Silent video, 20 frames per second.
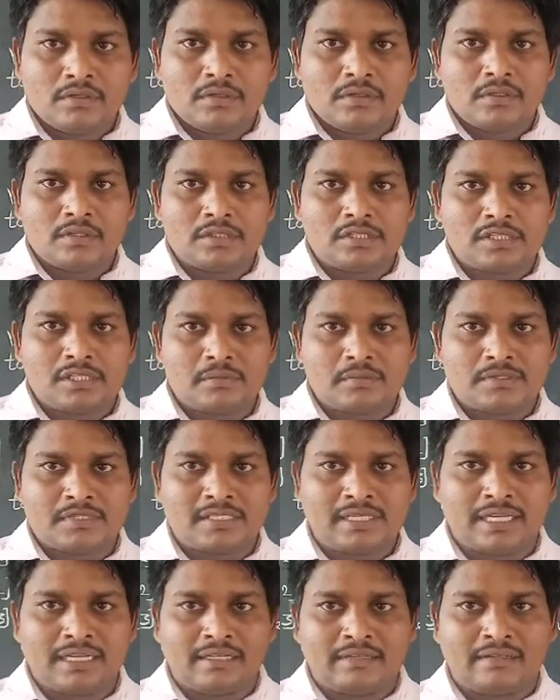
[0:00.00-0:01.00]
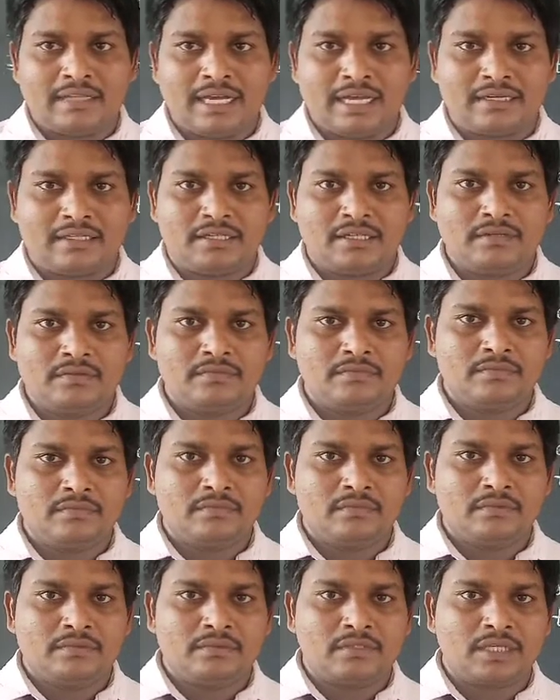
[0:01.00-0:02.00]
Some said
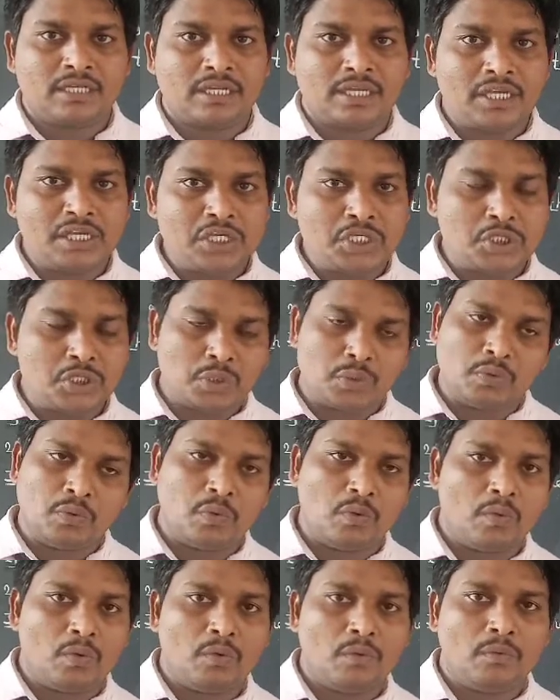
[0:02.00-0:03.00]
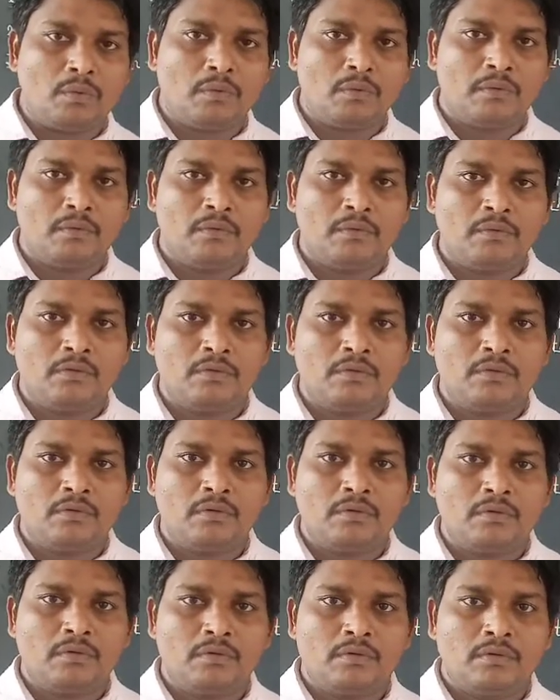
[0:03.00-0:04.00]
that the king should go
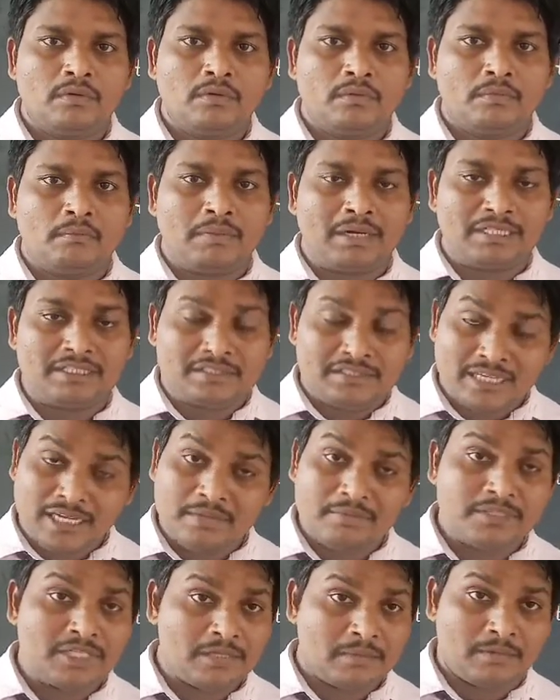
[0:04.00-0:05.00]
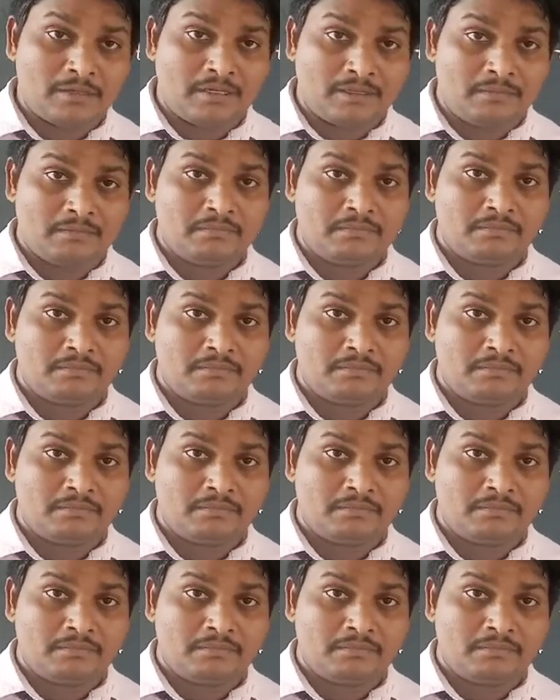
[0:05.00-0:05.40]
by the timetable.